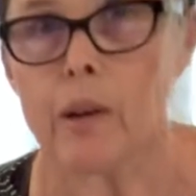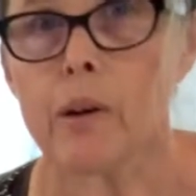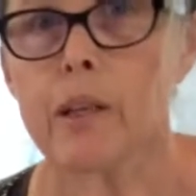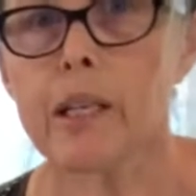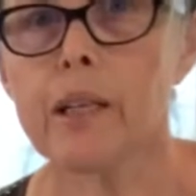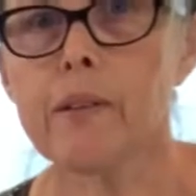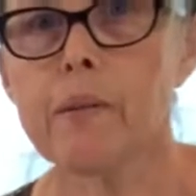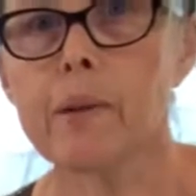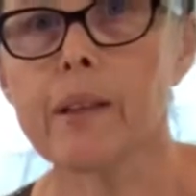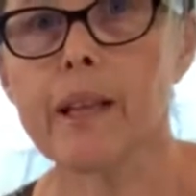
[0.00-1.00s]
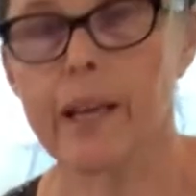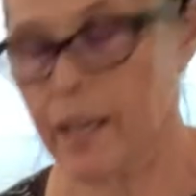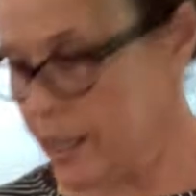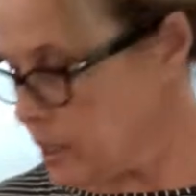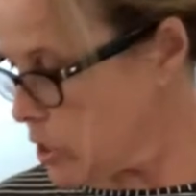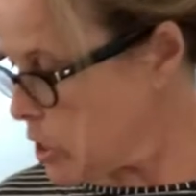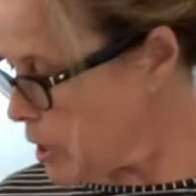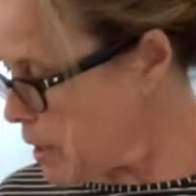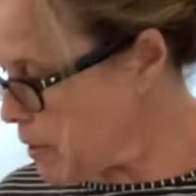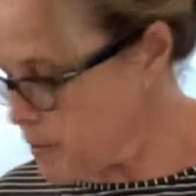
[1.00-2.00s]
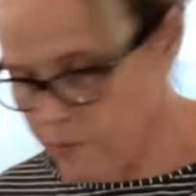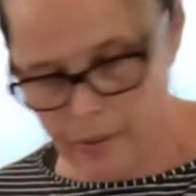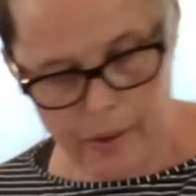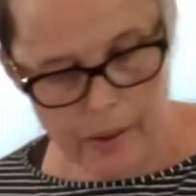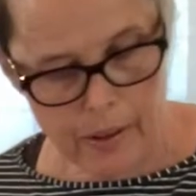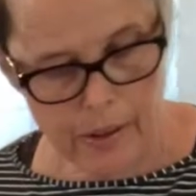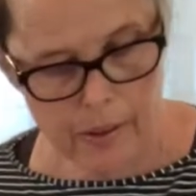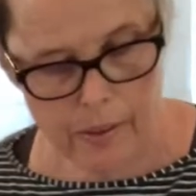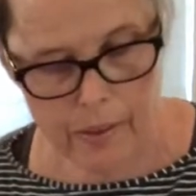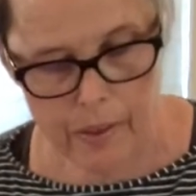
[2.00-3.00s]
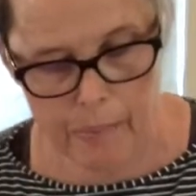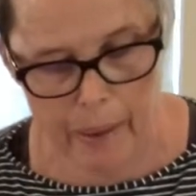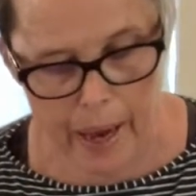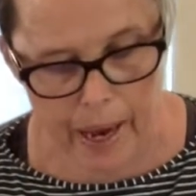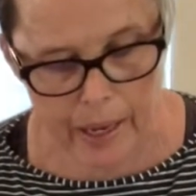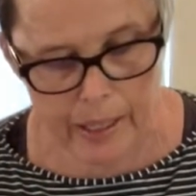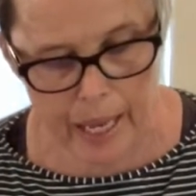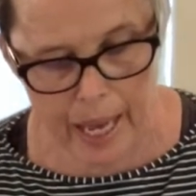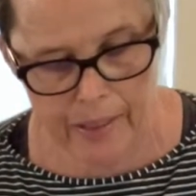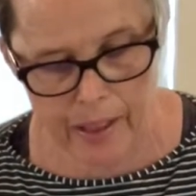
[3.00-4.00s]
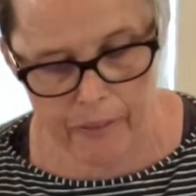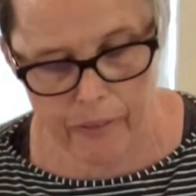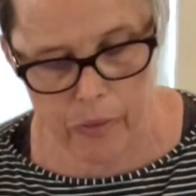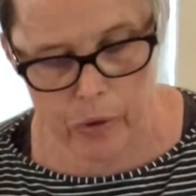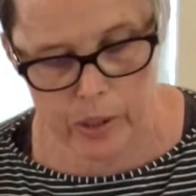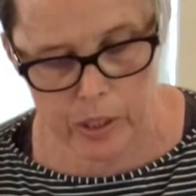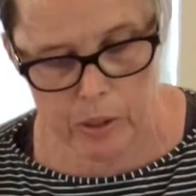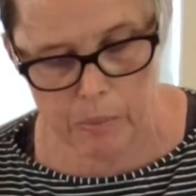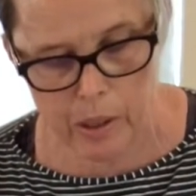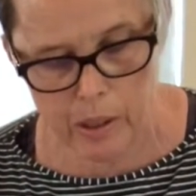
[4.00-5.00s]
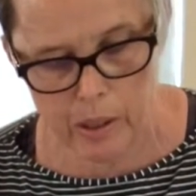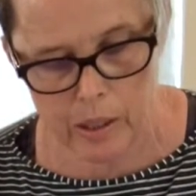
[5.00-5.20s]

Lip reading: even with the edge of the bag at that 4-inch mark.